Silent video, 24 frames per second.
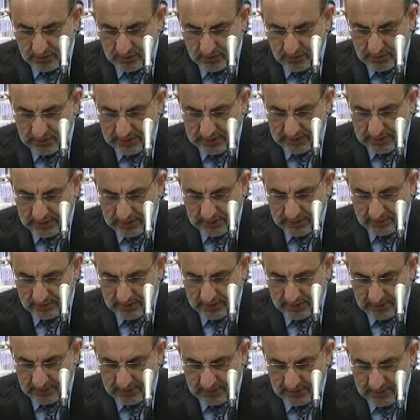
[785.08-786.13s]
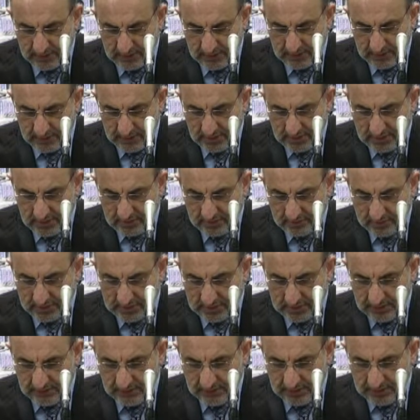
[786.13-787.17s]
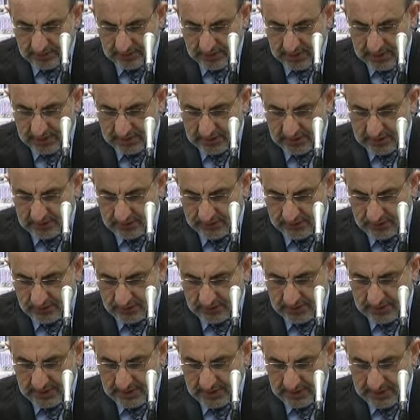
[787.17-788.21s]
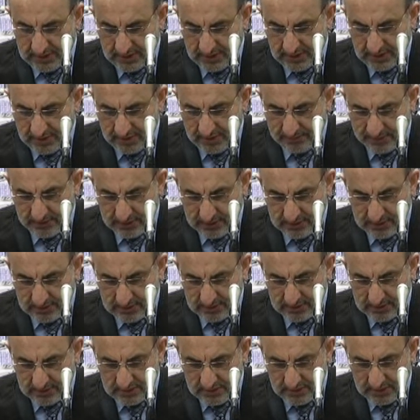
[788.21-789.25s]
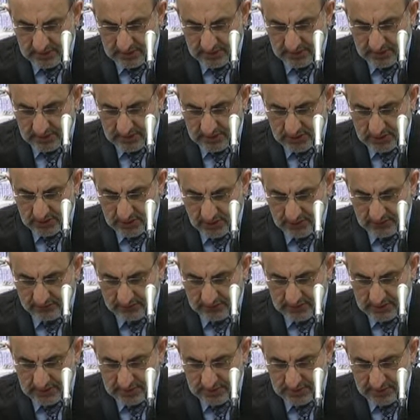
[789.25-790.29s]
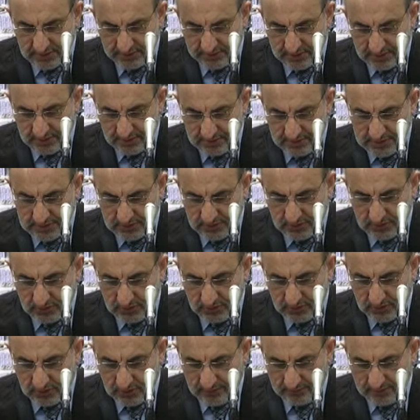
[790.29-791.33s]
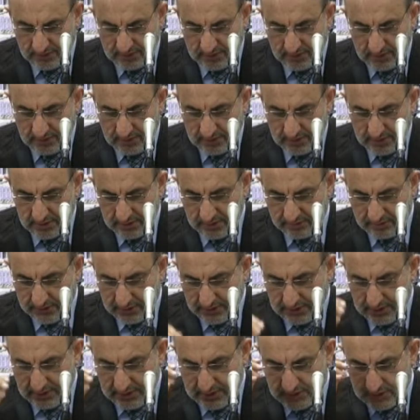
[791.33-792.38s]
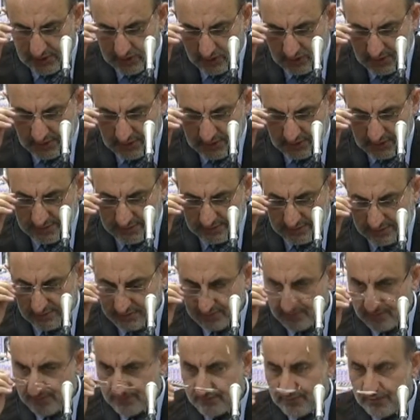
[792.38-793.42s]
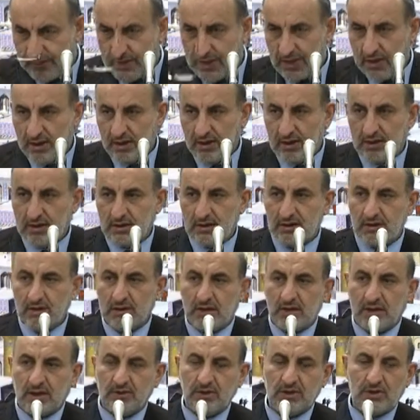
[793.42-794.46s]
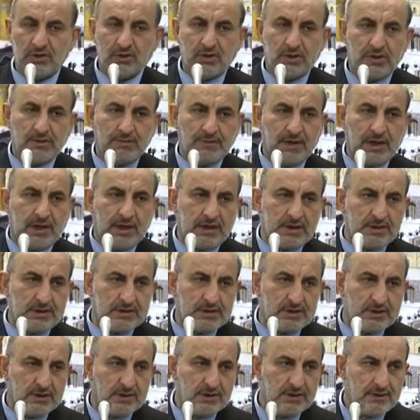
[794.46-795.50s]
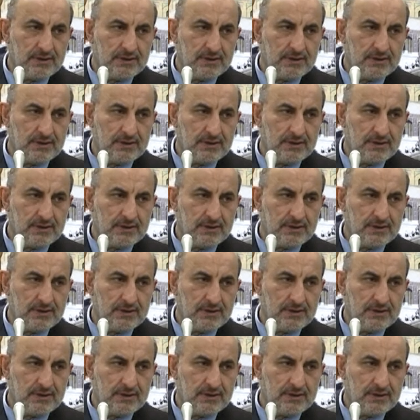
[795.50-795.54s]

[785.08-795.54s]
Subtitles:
with that blood. But if the blood is from external parts, then it is obviously permissible to offer prayers with it. Now you know the piles,